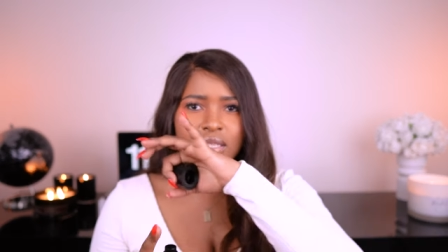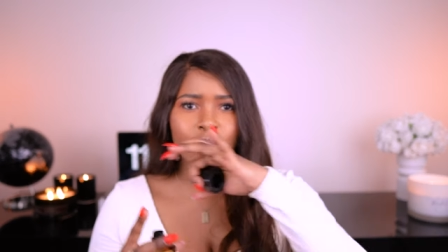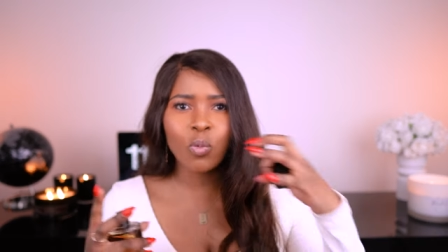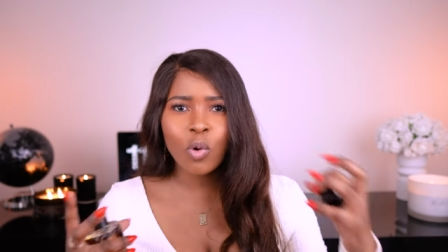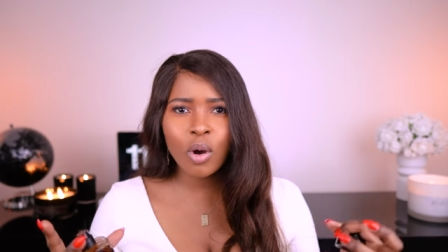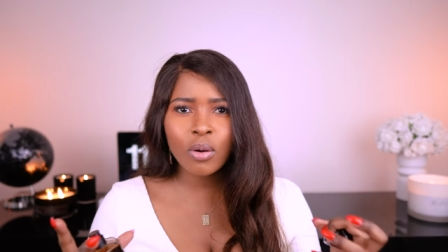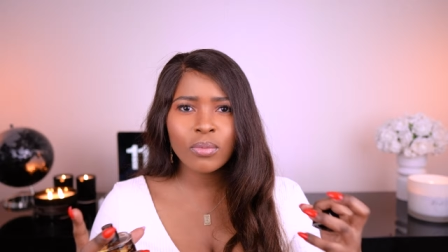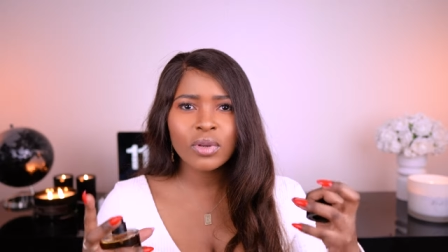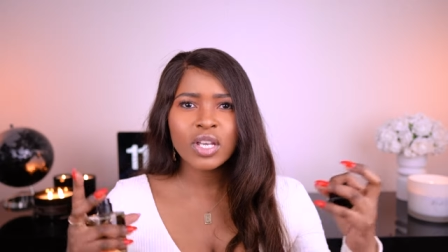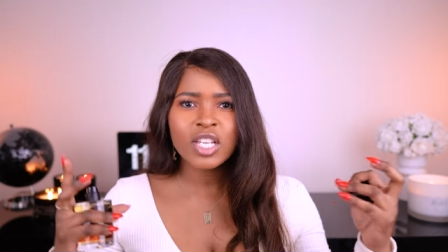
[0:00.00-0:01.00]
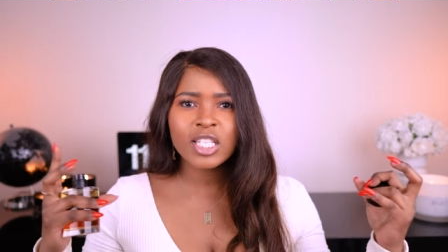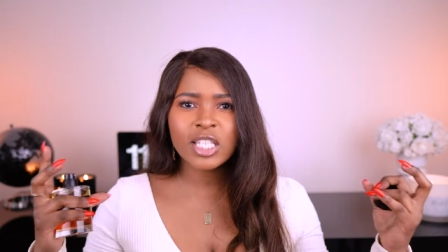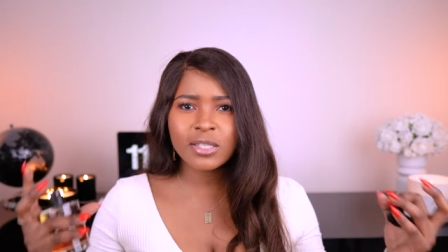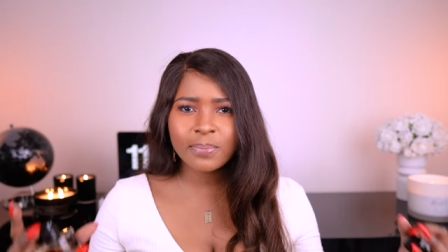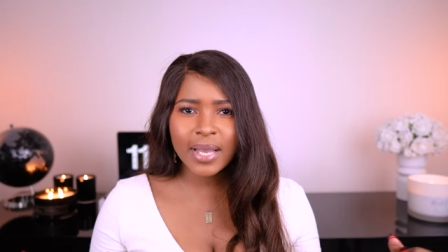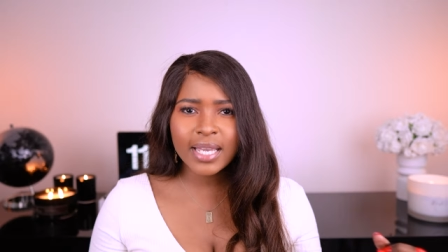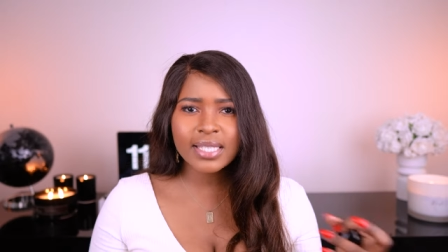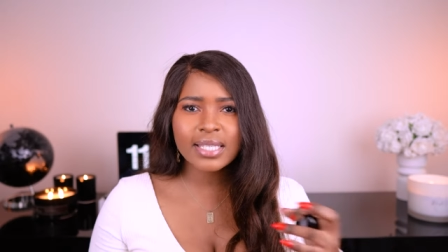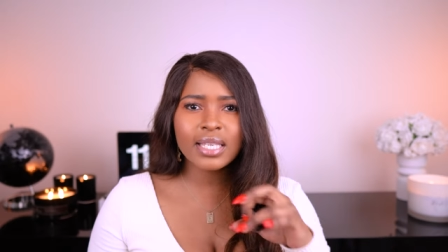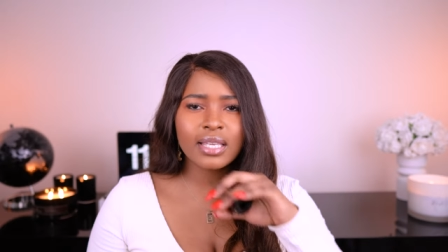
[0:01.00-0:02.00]
It's a warm,
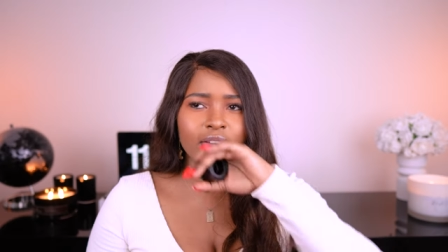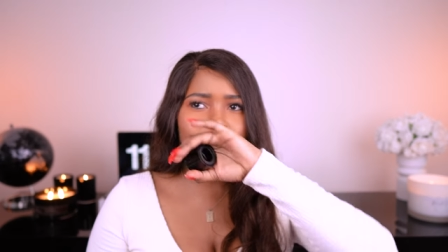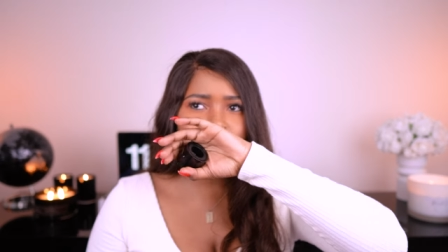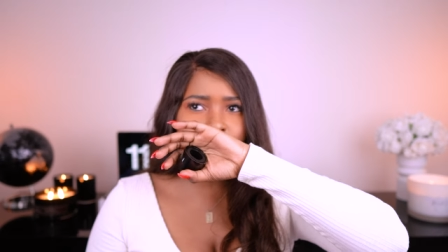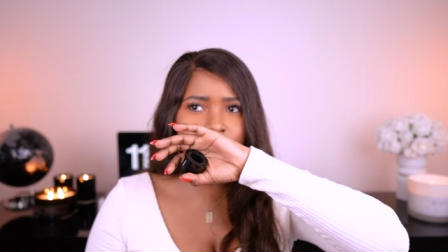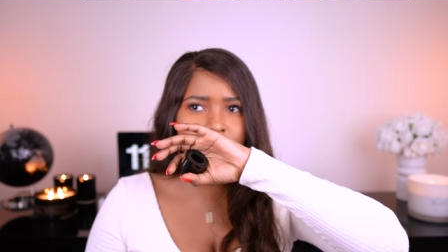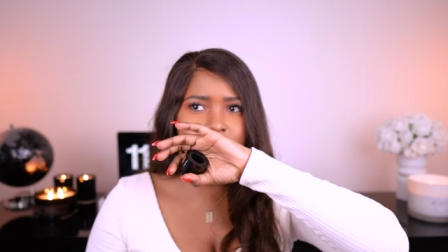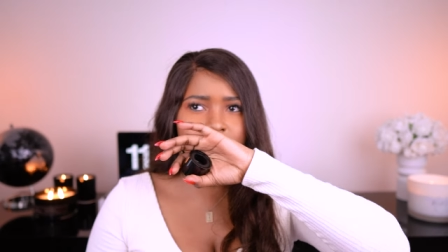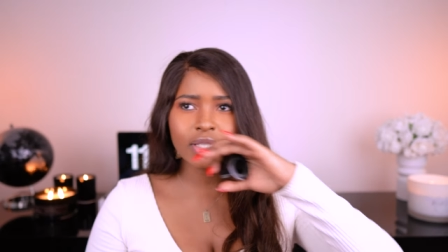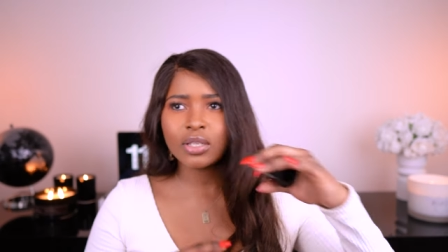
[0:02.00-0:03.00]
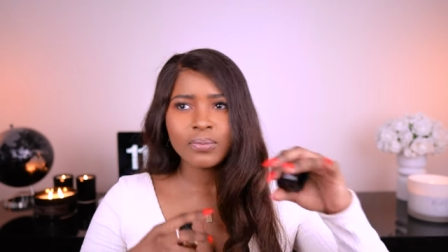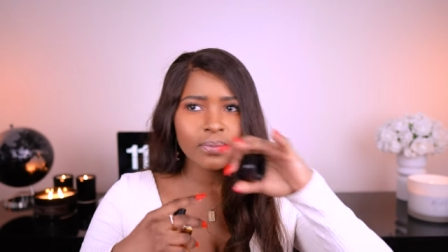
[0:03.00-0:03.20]
spicy fragrance.